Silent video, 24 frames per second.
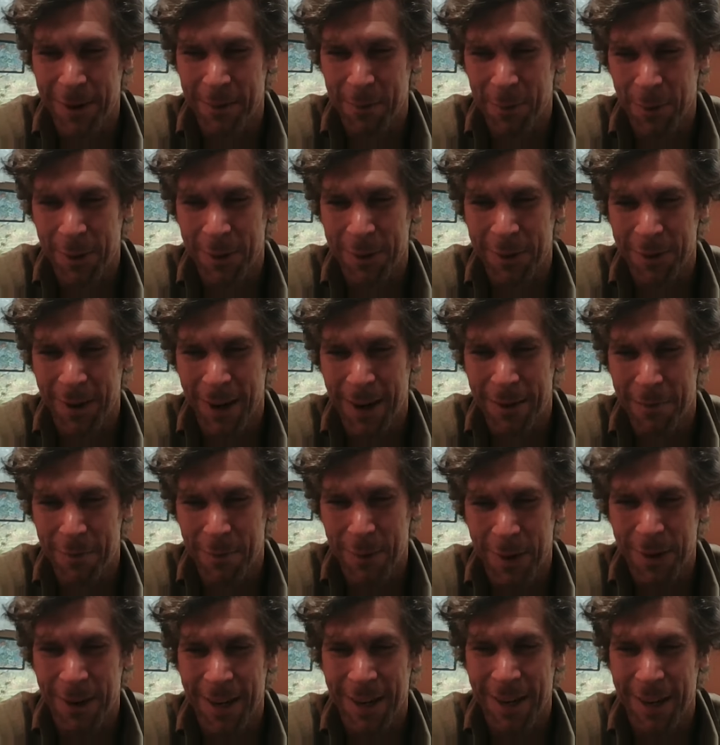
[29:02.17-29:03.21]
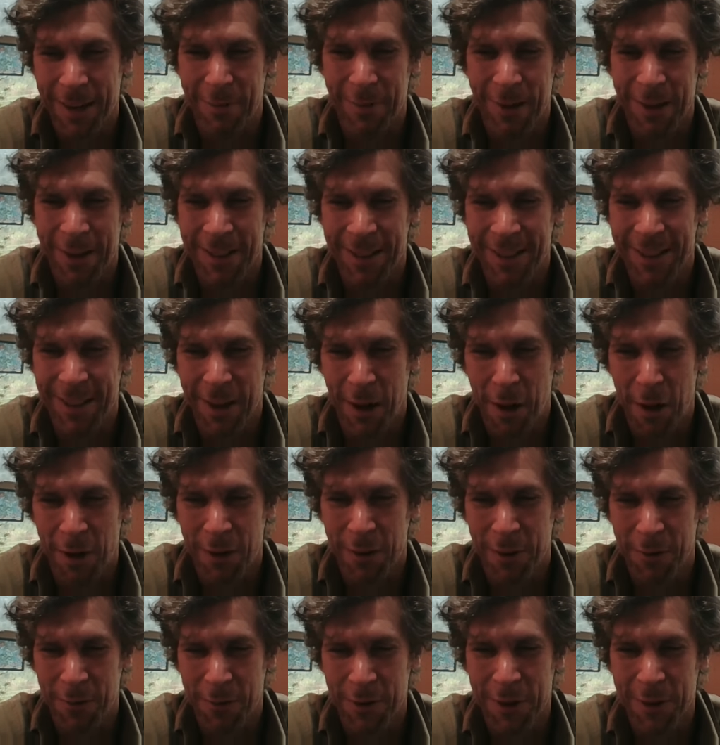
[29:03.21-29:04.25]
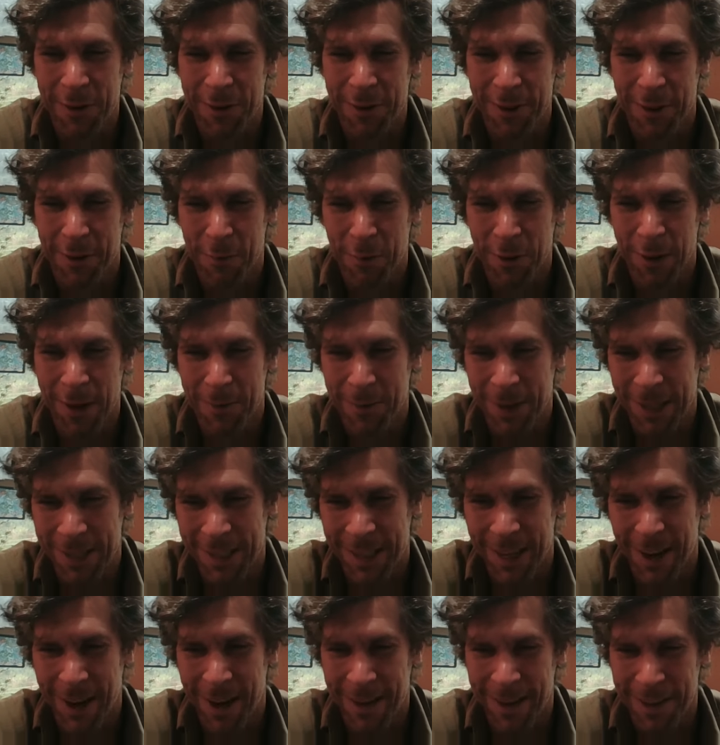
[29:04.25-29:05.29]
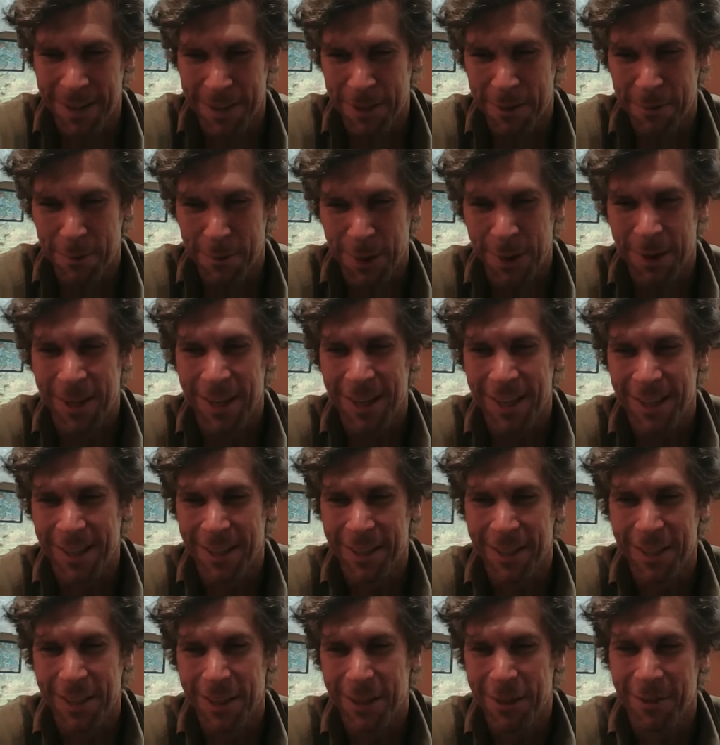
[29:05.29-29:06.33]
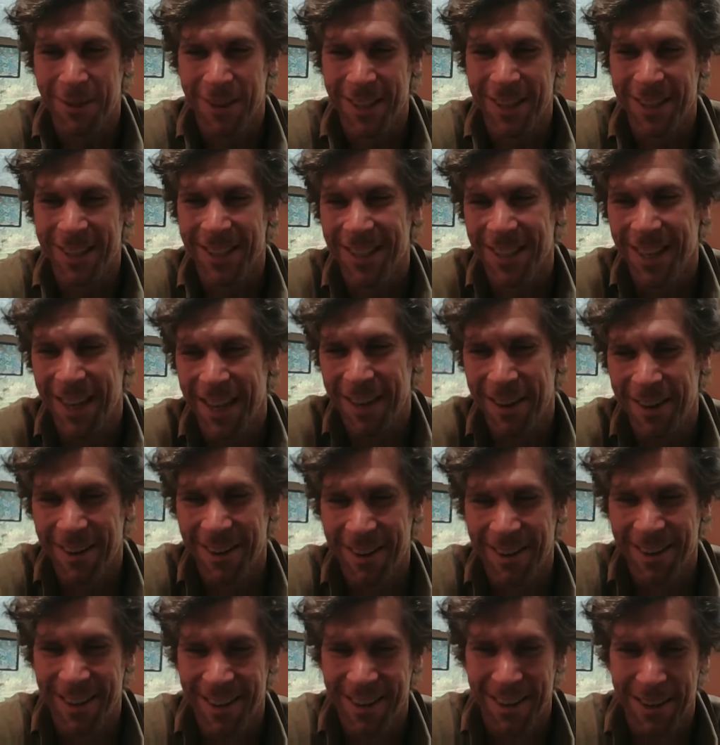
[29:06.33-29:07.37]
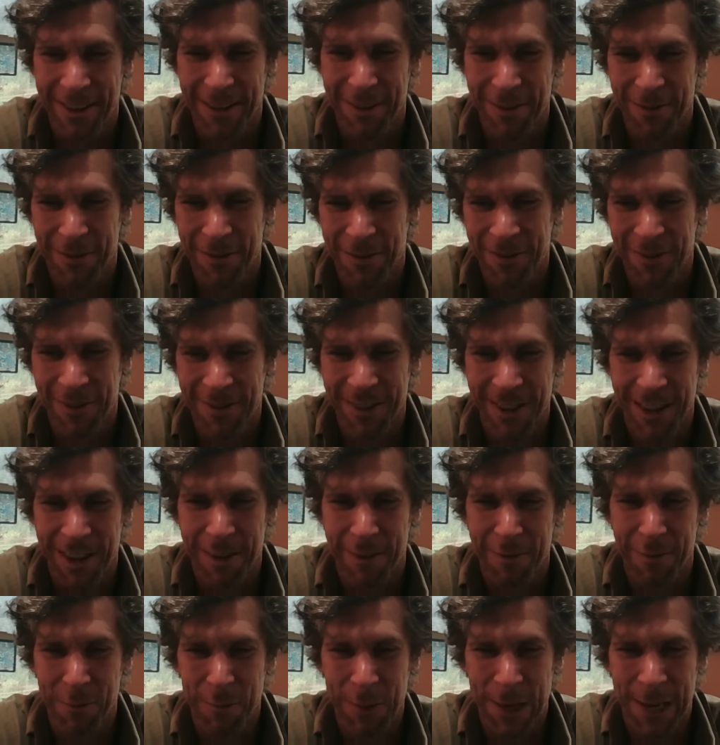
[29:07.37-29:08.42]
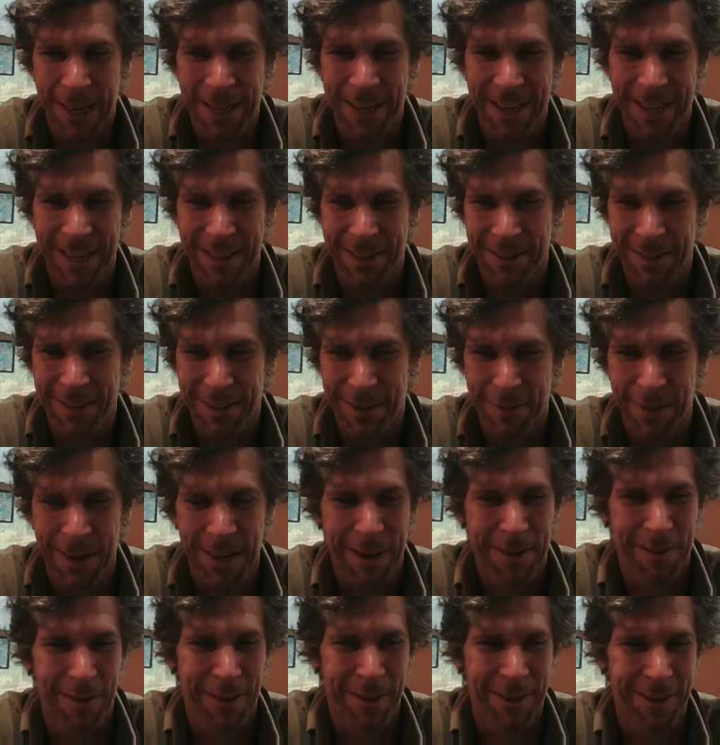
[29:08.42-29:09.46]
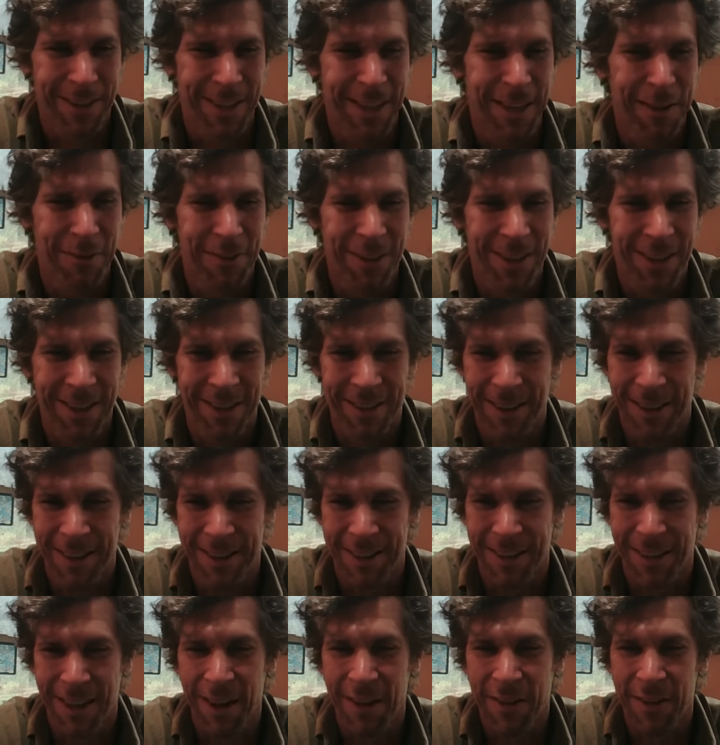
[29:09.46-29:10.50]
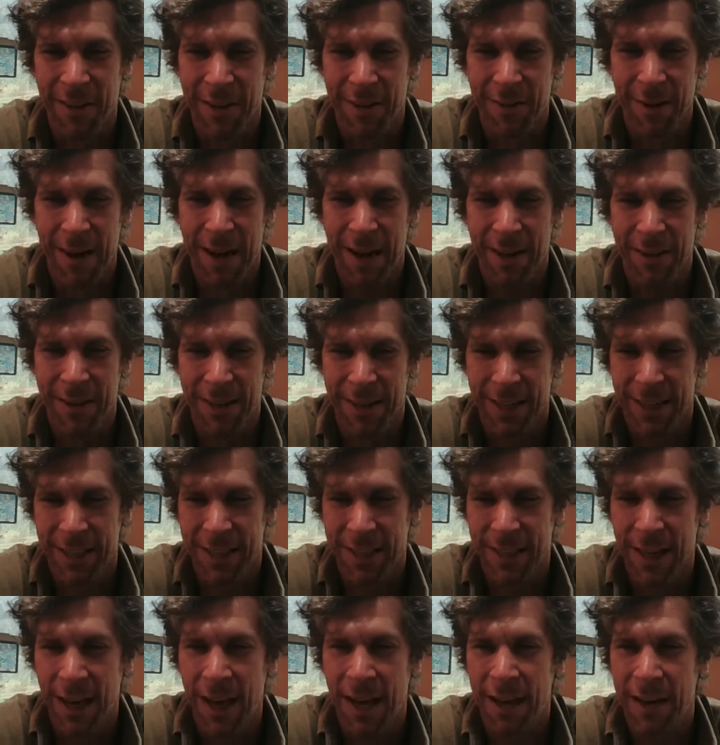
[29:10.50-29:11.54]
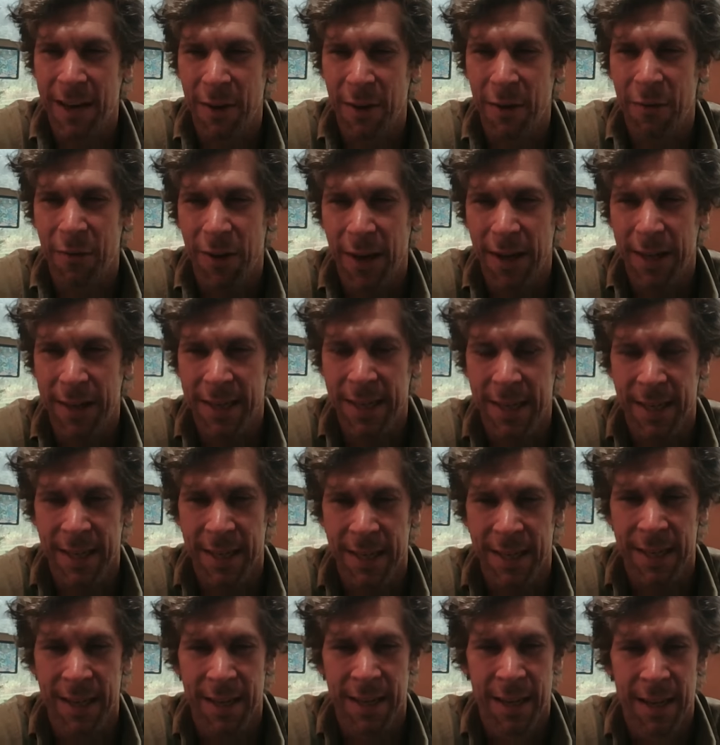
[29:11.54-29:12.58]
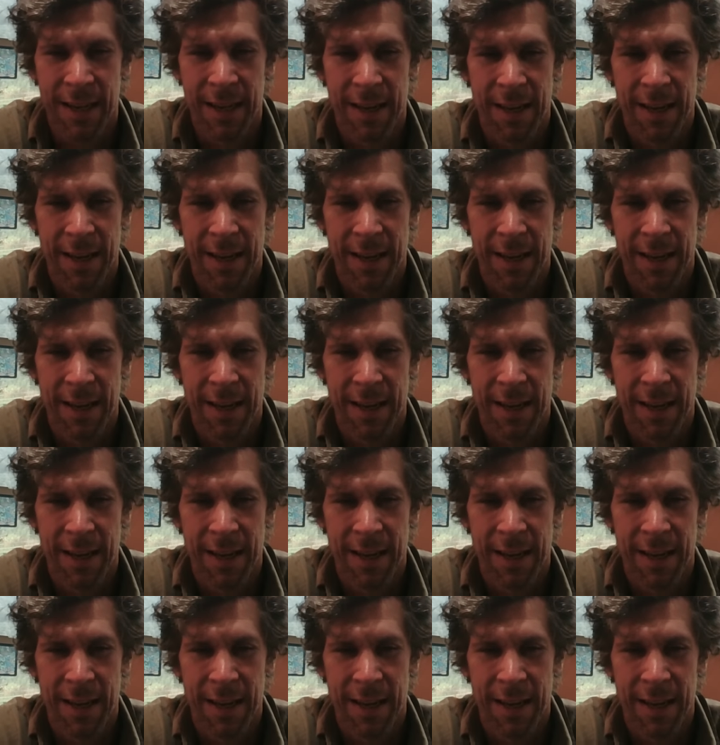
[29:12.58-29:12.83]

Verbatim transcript: doing prescribed burning once all the fuels are pretty much gone, and you're burning this two-inch layer of of pine needles or whatever leaf litter on on the ground, and it's not affecting